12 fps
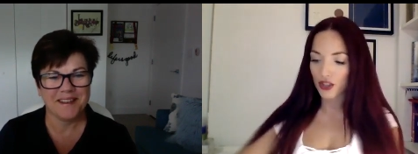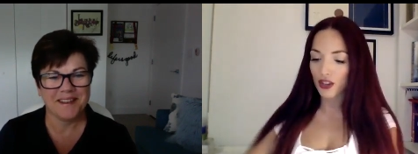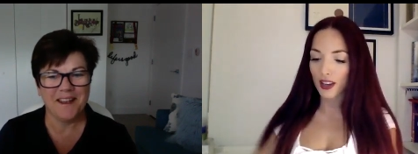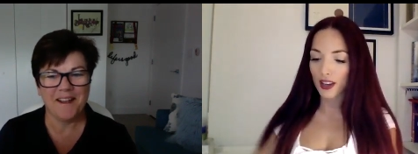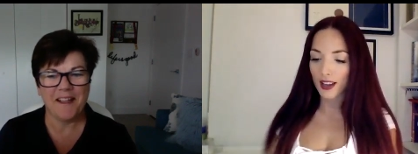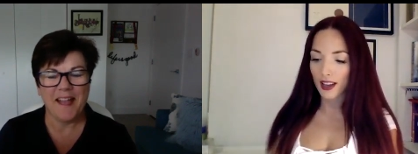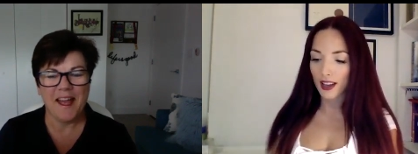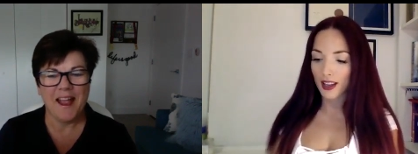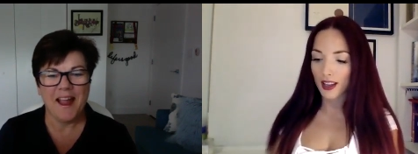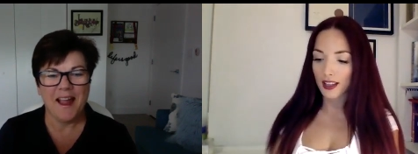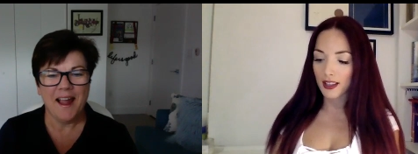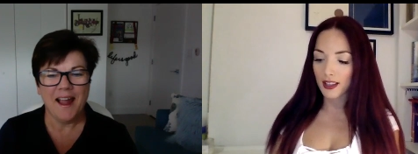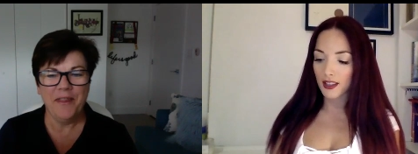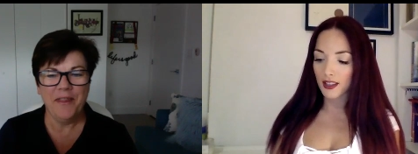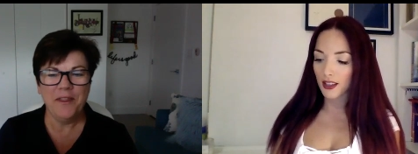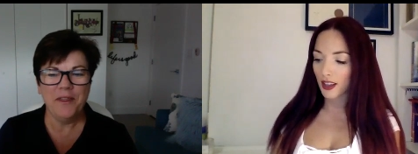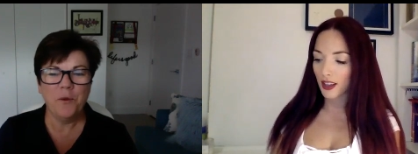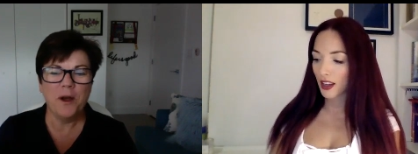Speaker 1: Yeah. And and
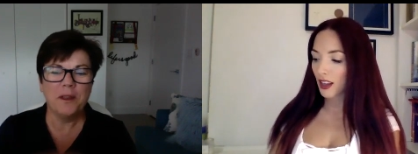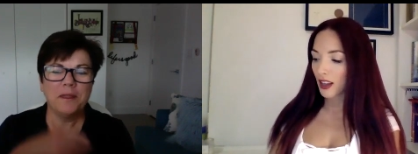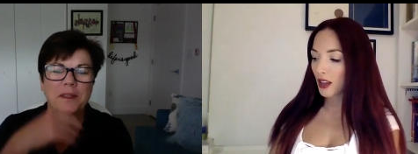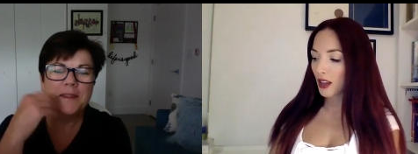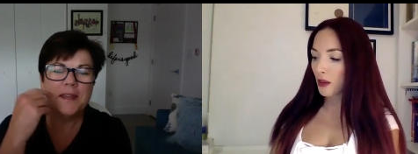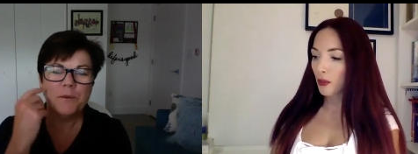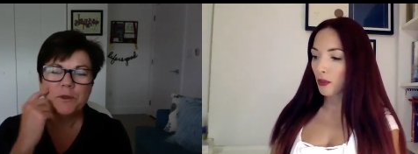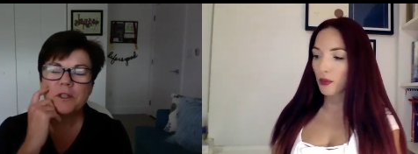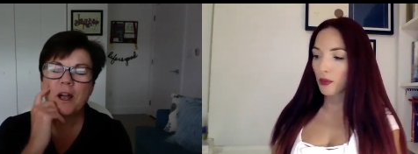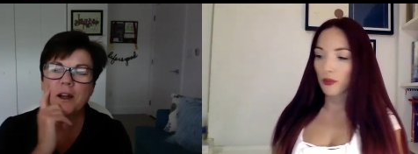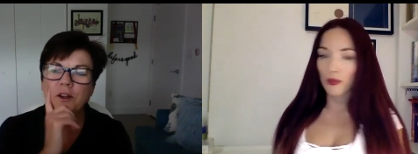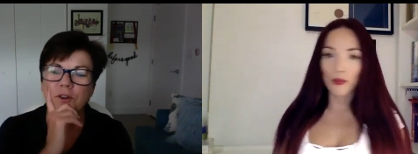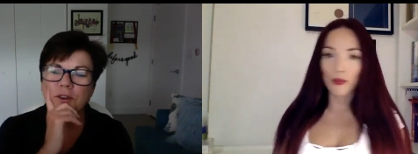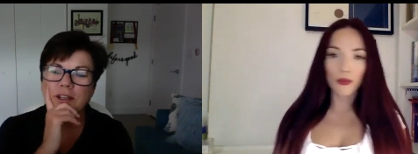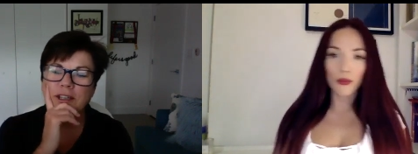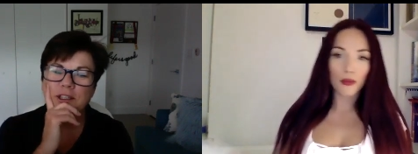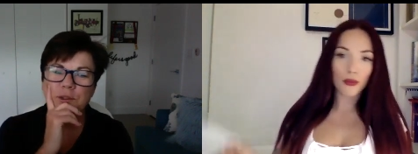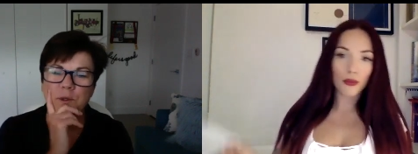then the one thing that was on your
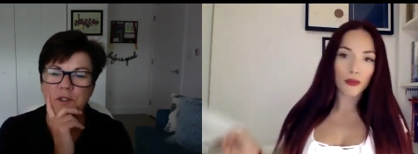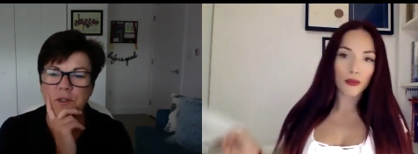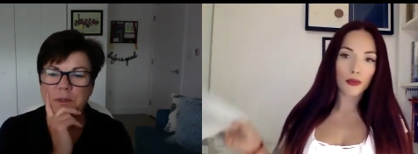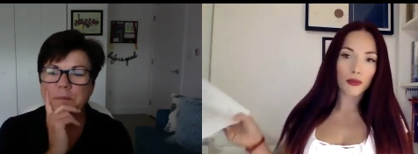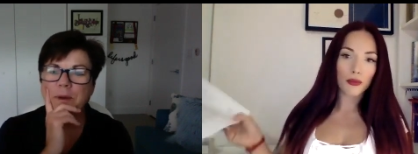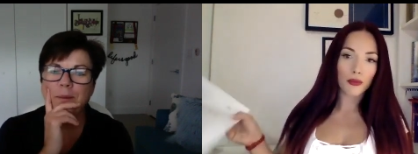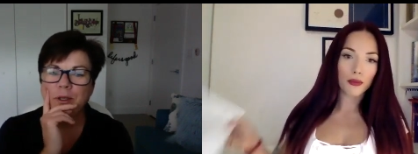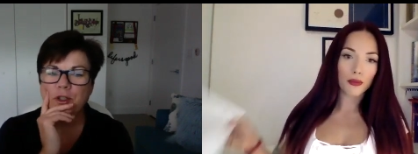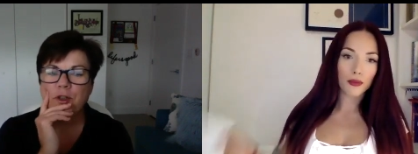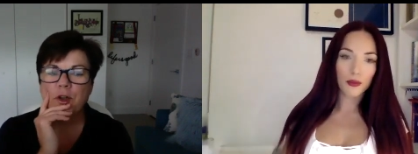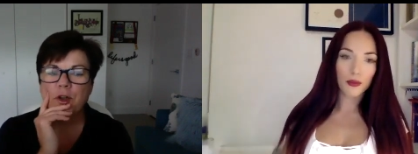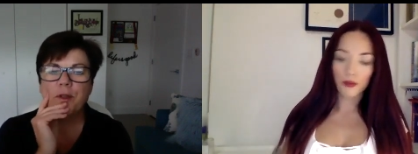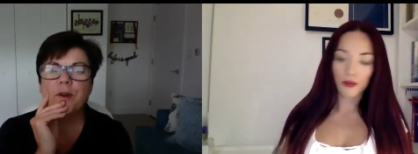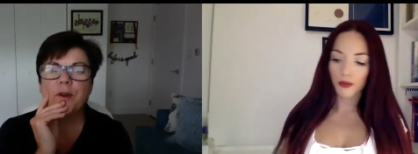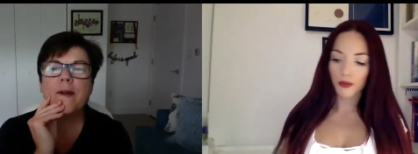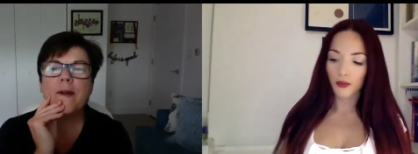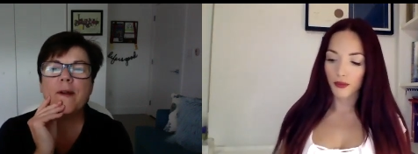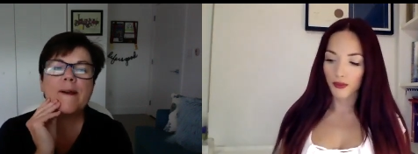list was to be a published
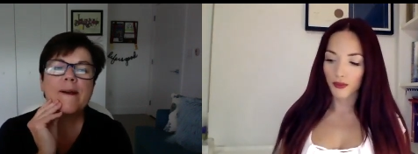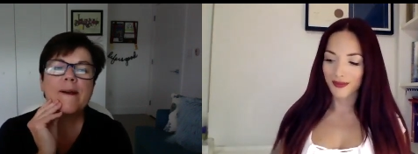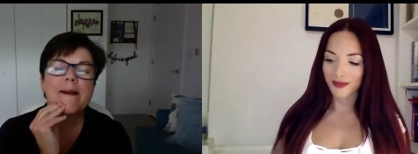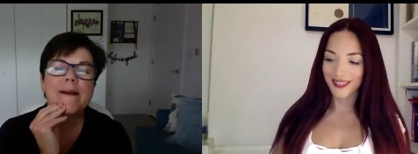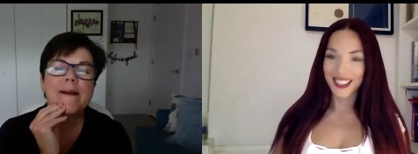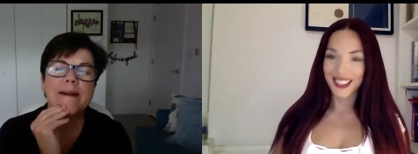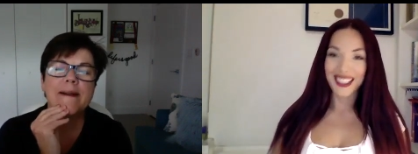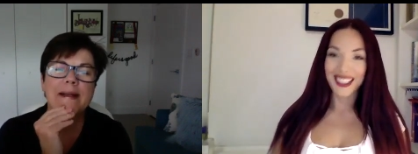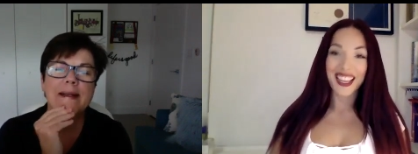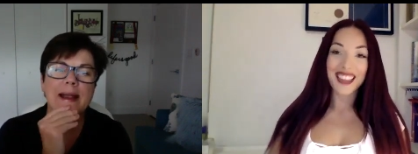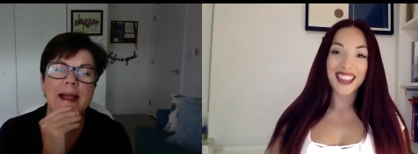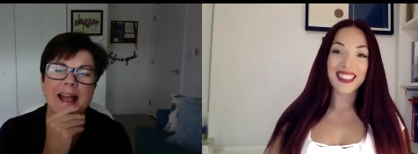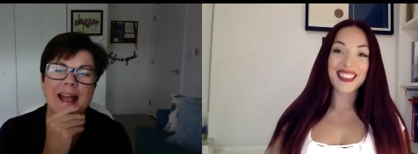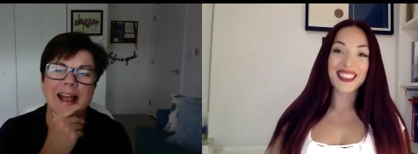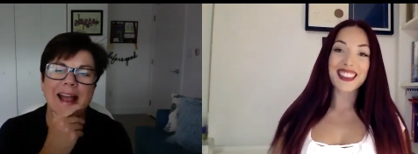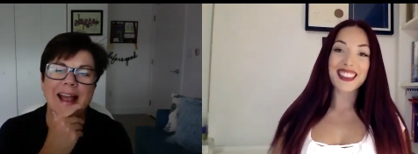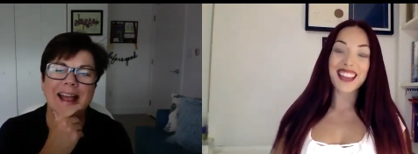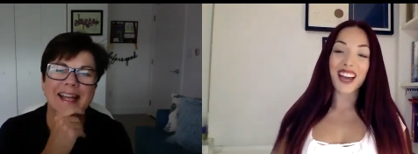author.
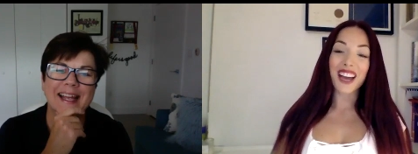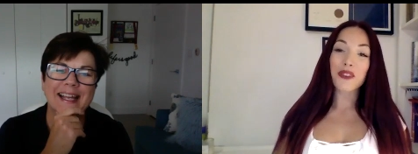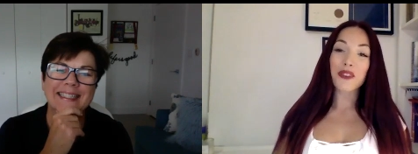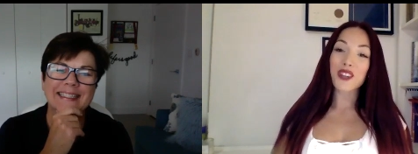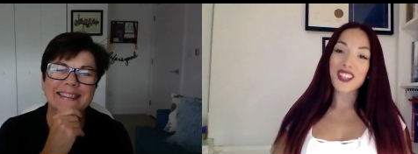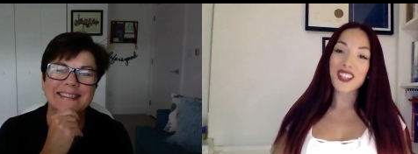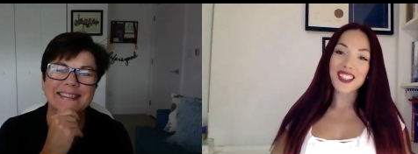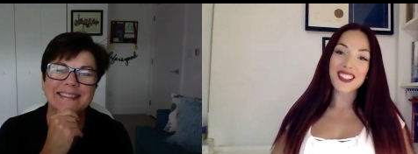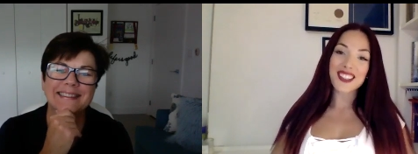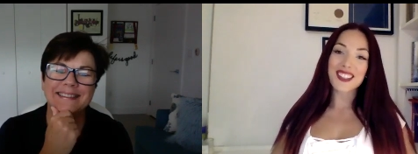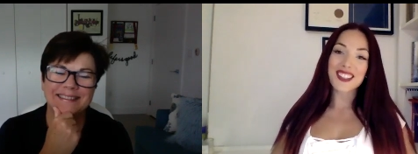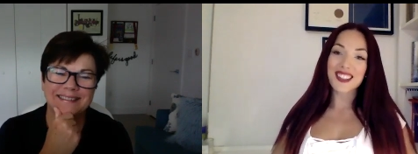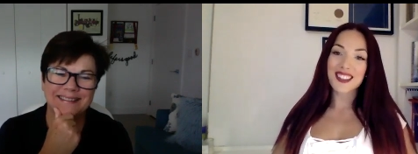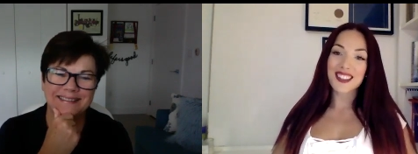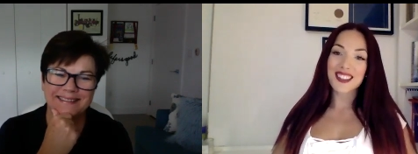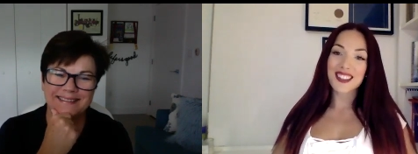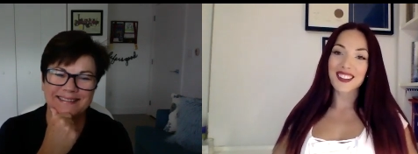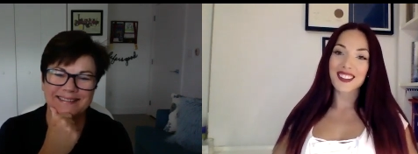
Speaker 2: That was
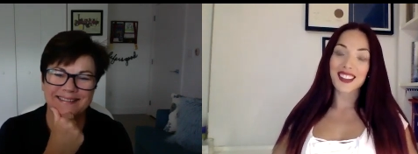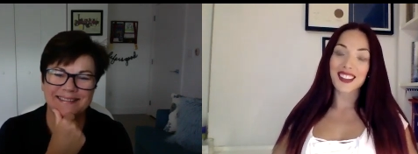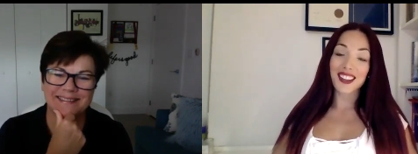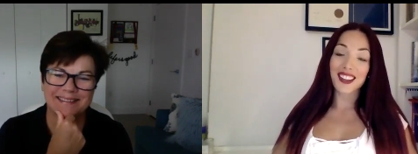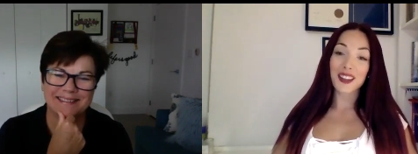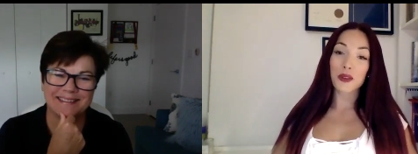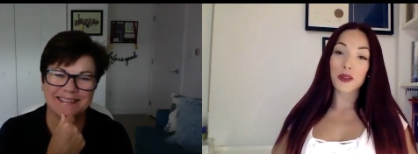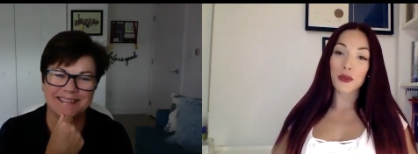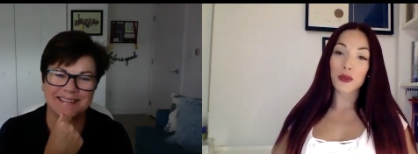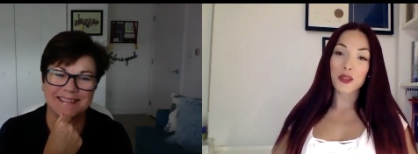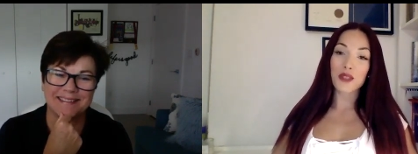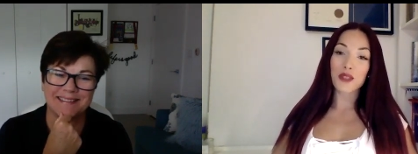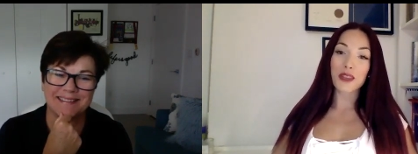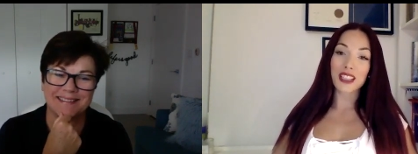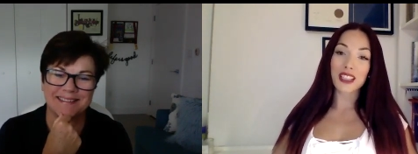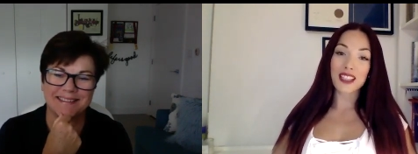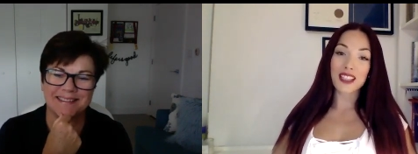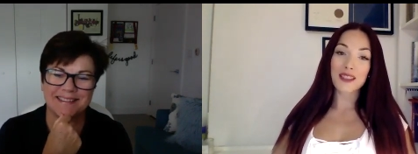yeah, that was on my
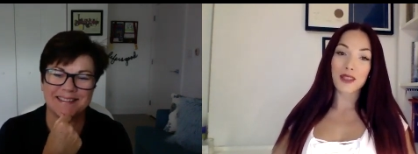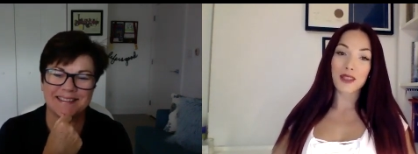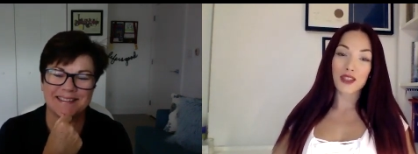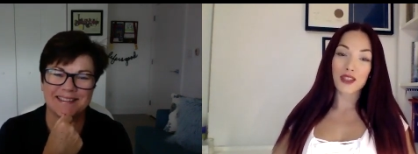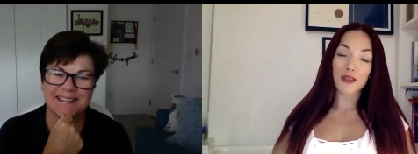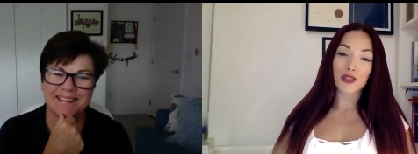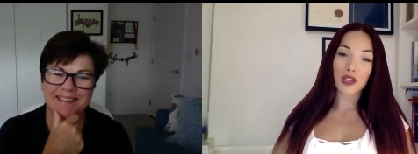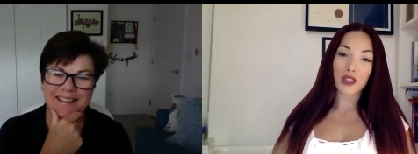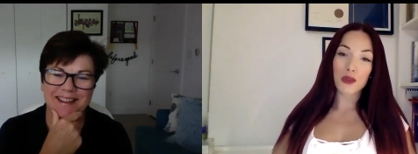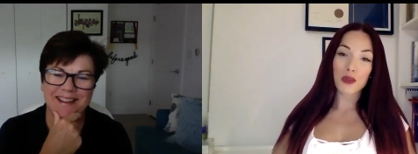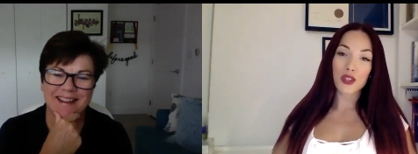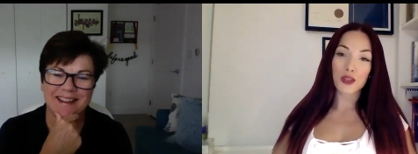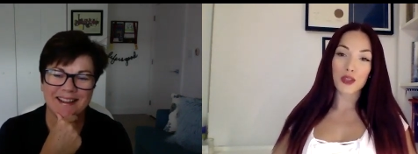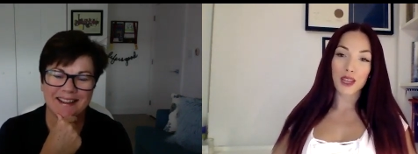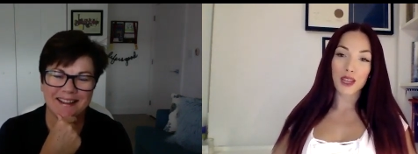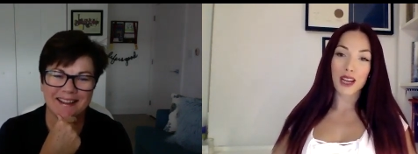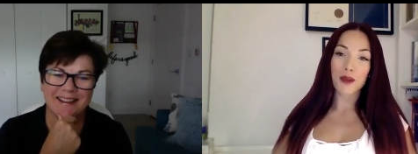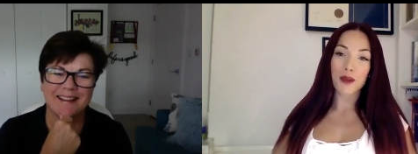list. My my dream was to
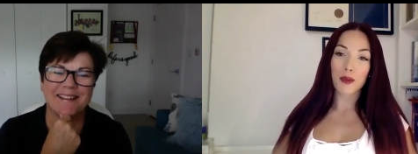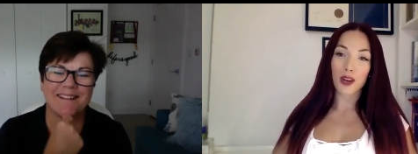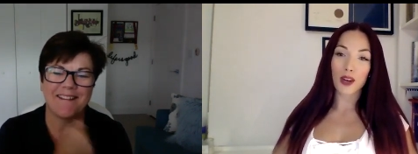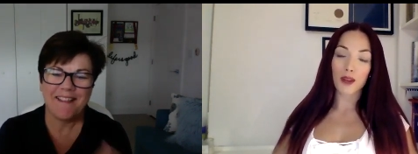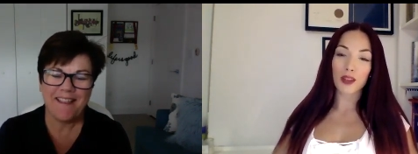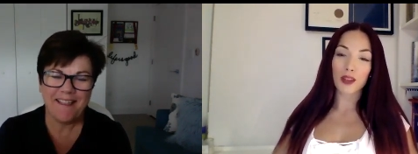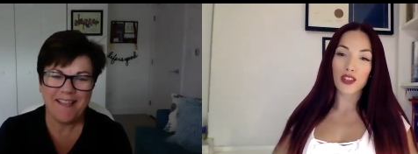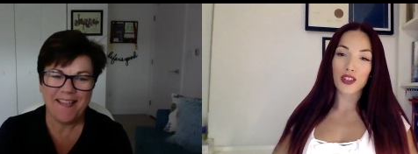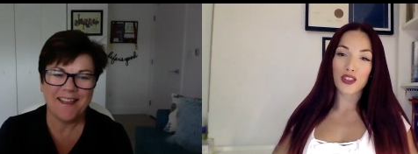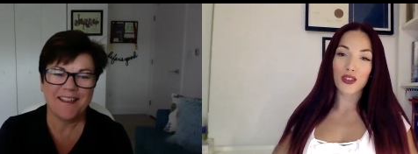become a published